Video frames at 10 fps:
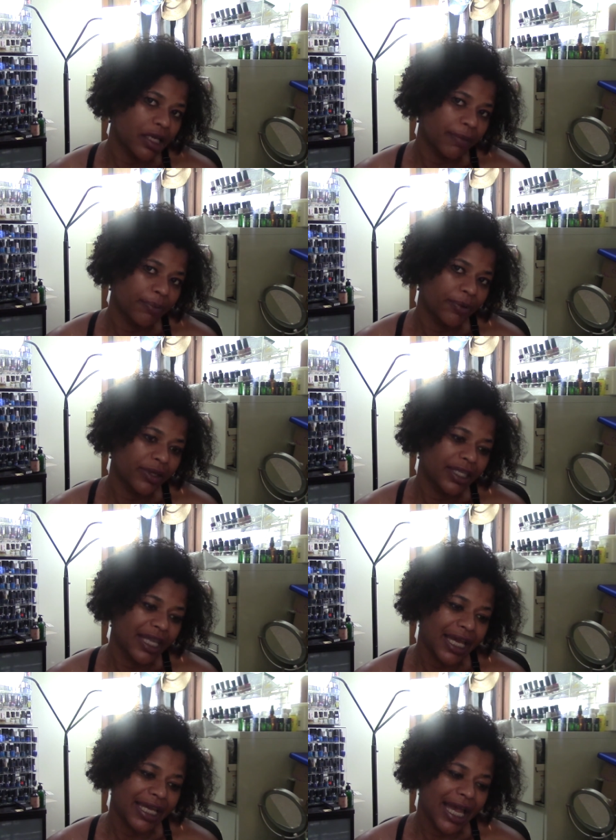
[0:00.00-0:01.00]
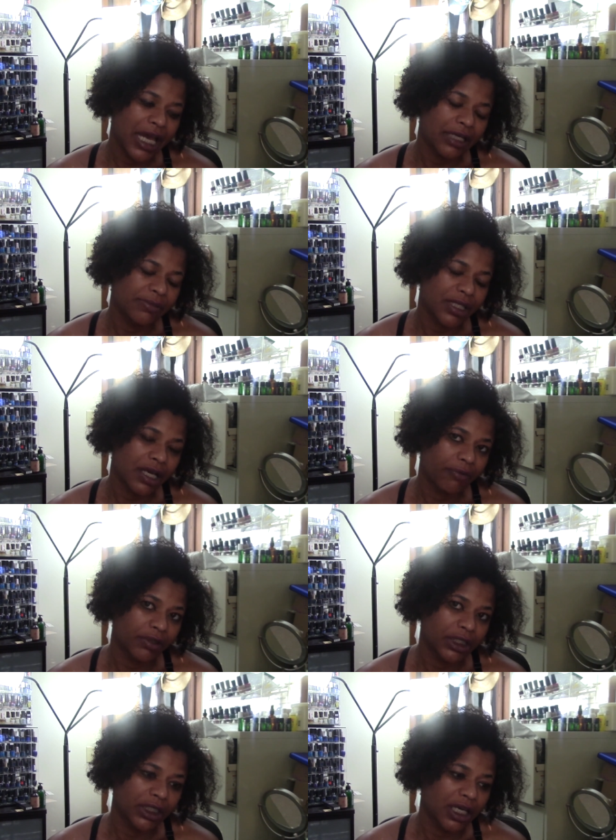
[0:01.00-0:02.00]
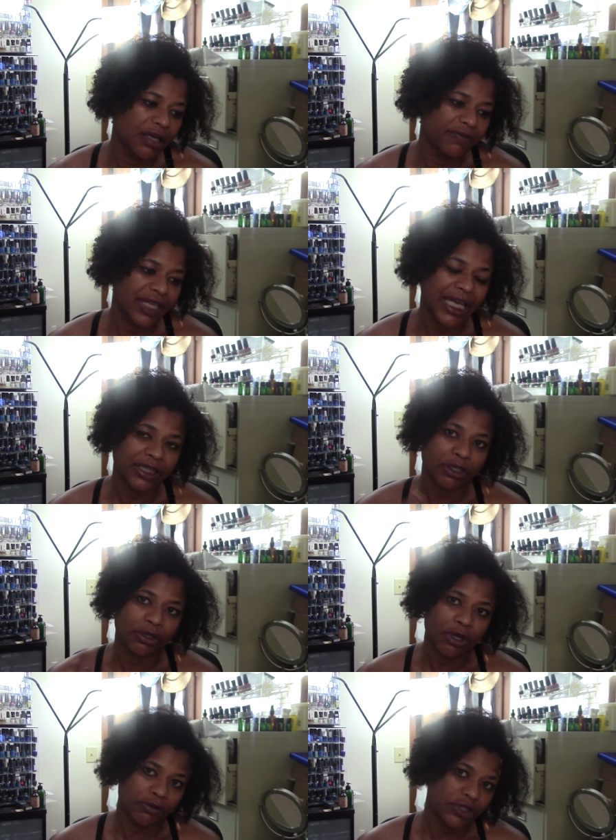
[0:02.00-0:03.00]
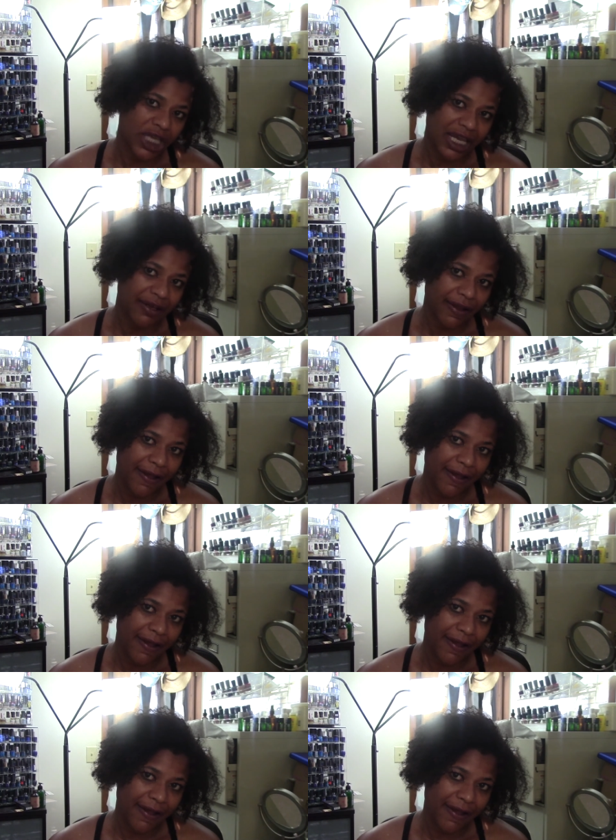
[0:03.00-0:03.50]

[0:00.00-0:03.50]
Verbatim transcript: up on items that I really love, their konjac